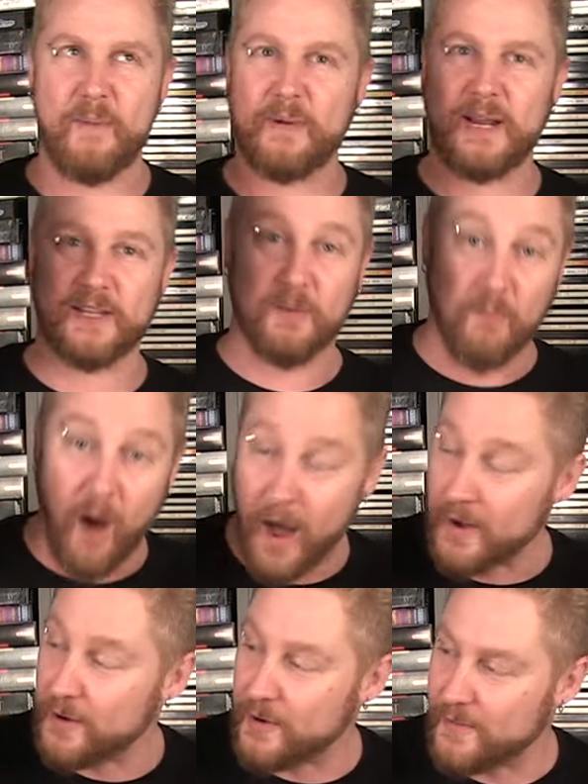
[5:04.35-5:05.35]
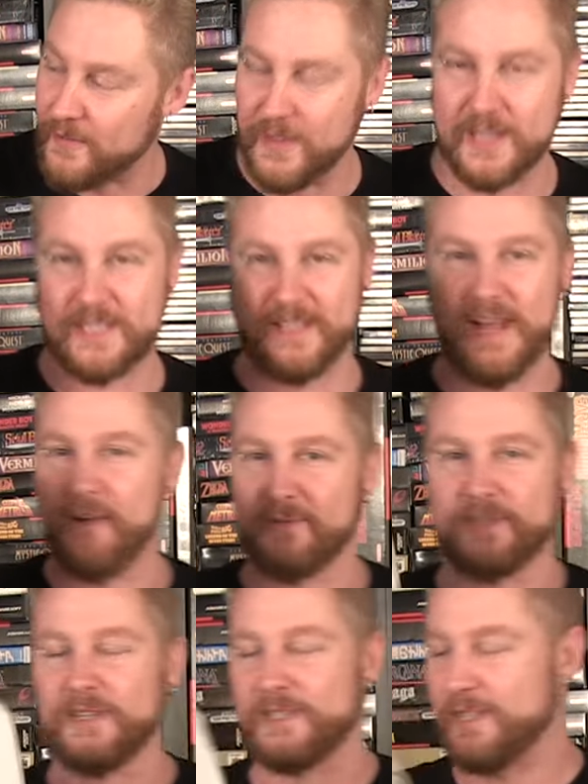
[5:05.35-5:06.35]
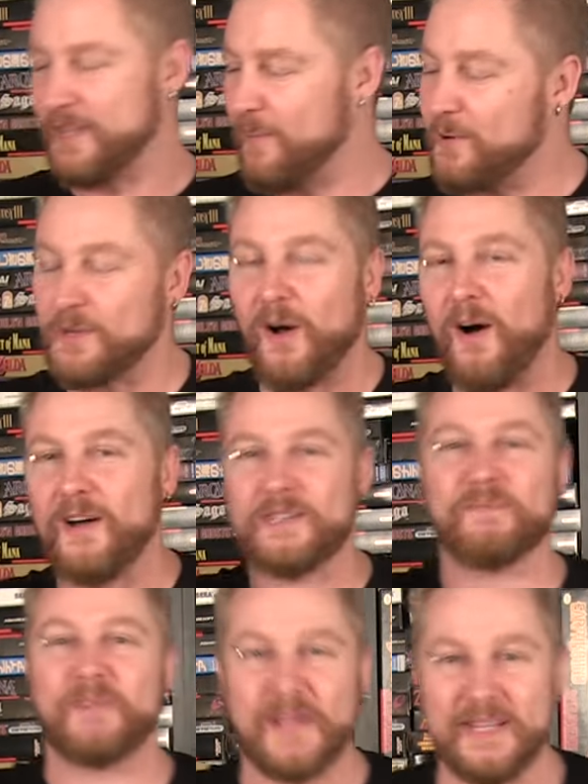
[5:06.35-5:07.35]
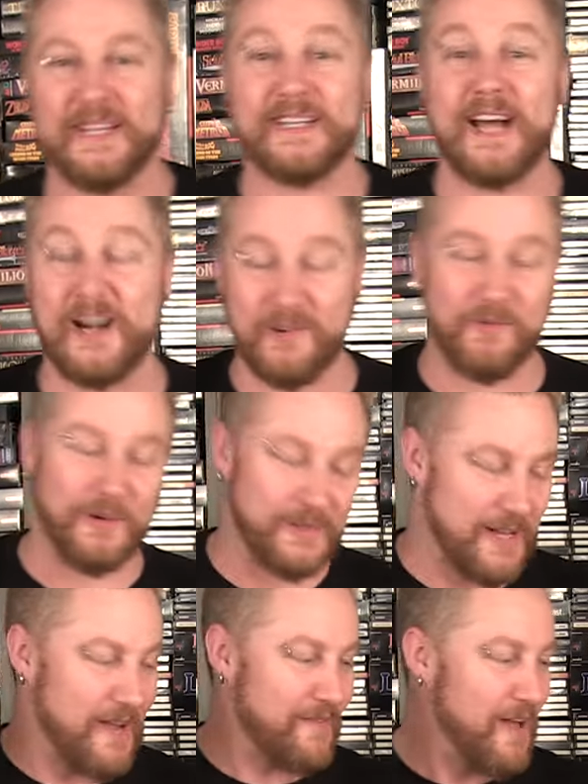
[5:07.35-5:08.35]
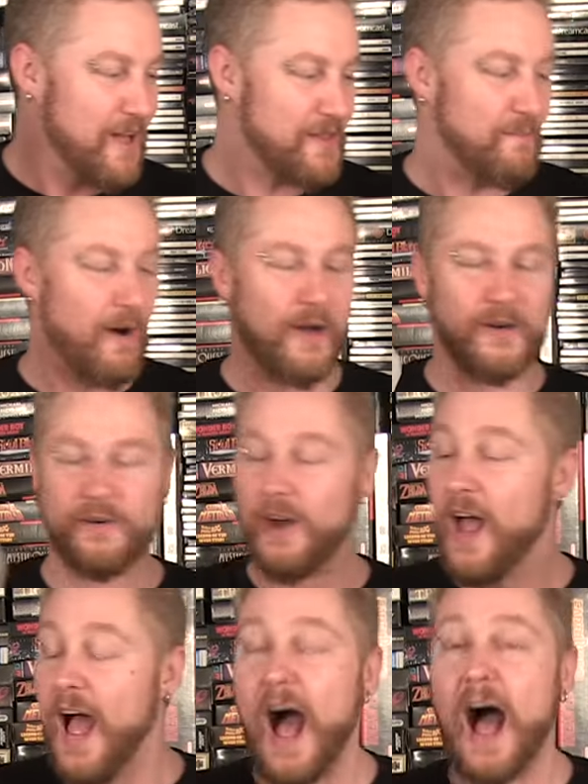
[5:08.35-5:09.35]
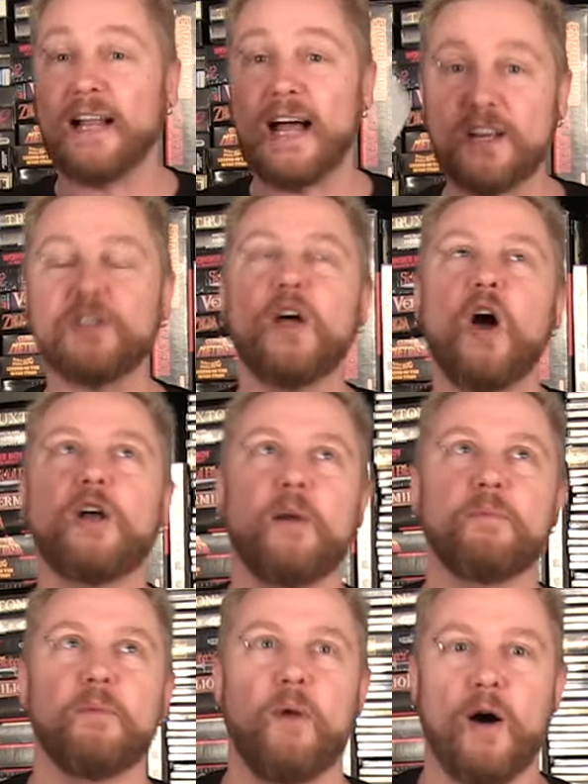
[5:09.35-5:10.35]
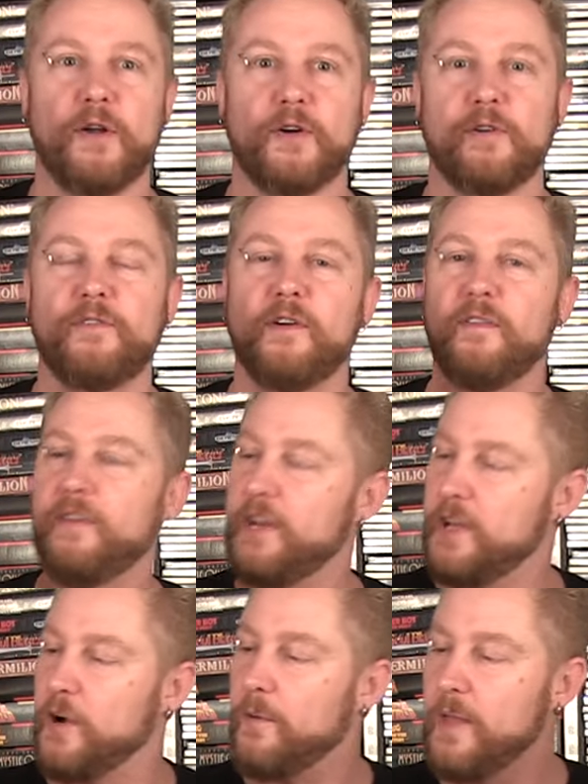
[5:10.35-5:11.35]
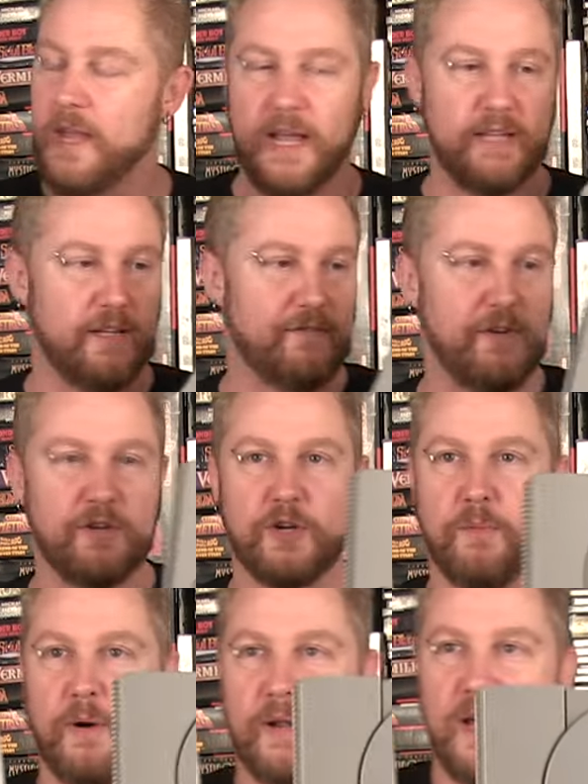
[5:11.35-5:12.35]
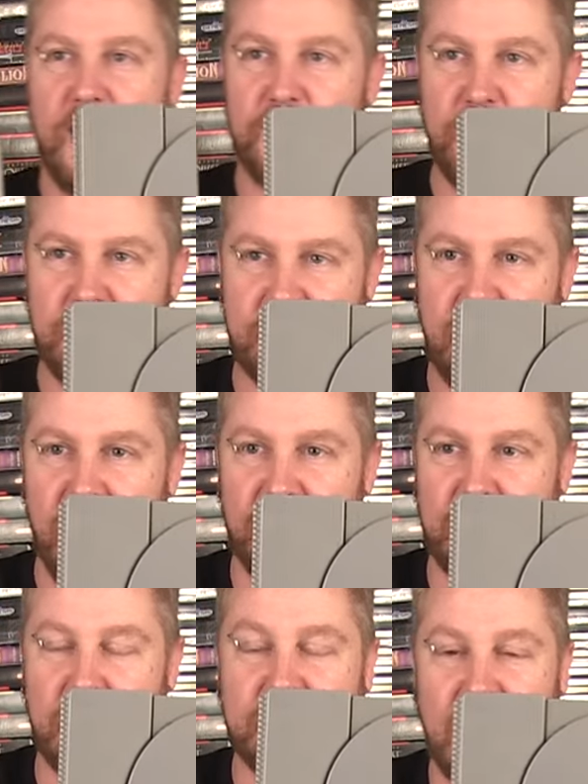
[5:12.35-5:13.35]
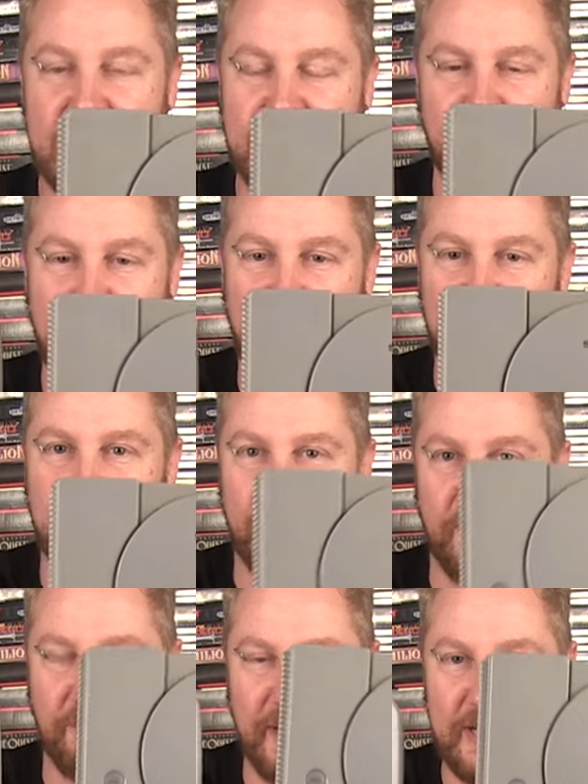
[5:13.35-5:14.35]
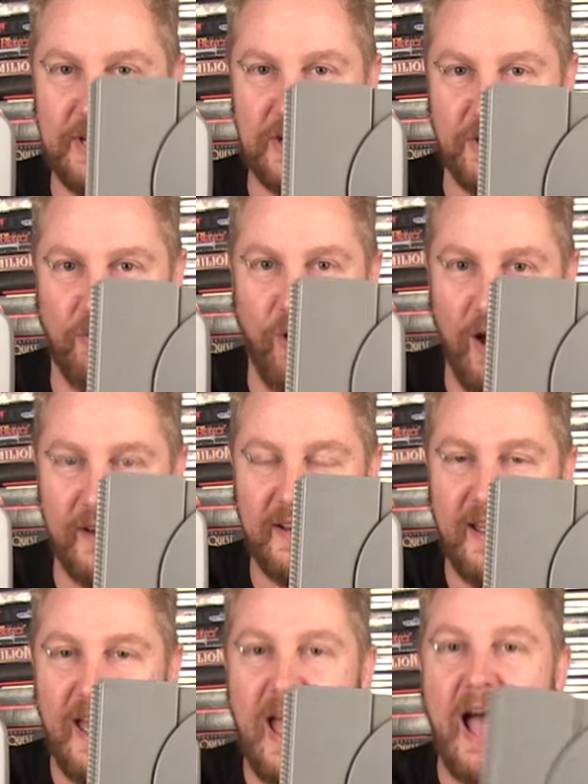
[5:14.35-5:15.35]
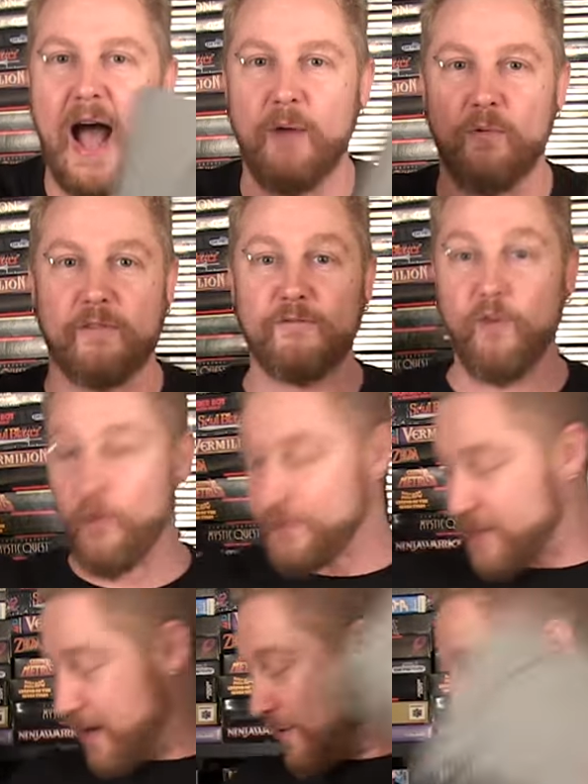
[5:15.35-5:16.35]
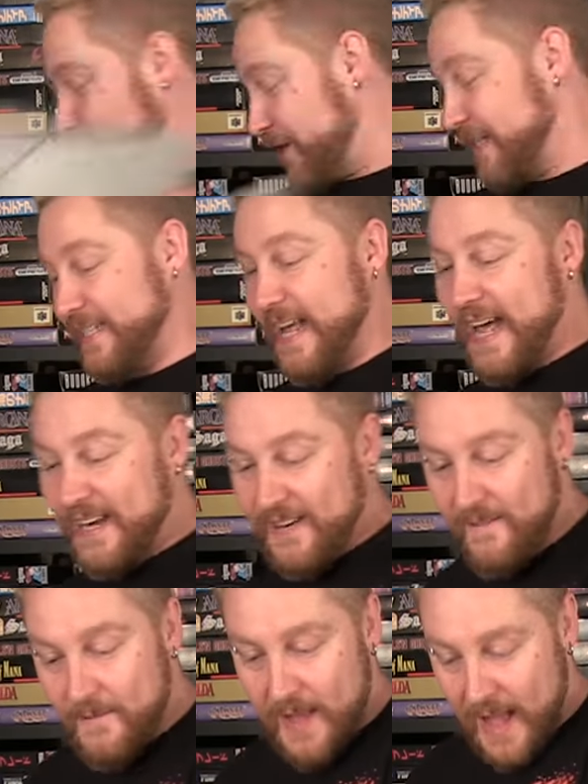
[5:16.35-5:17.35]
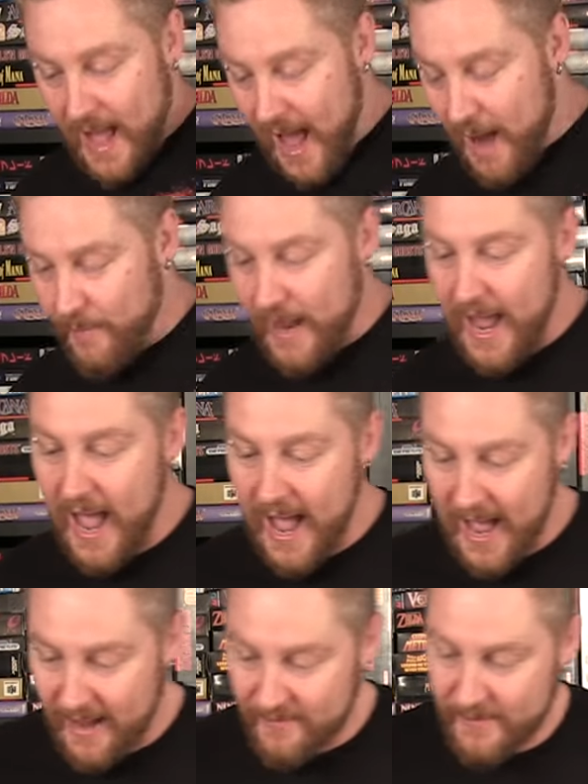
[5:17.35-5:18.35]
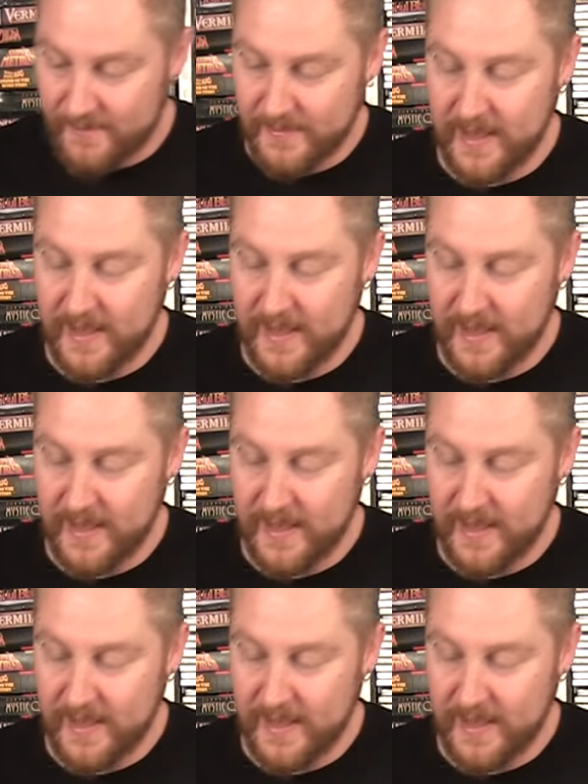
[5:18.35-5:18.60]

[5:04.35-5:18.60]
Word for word: remember getting the monitor for this, and that was just the most awesome thing in the entire world to have the monitor. I'll actually hook up the monitor for a video in the future, but just the size comparison of the PlayStation 1, and we're four generations in, and we have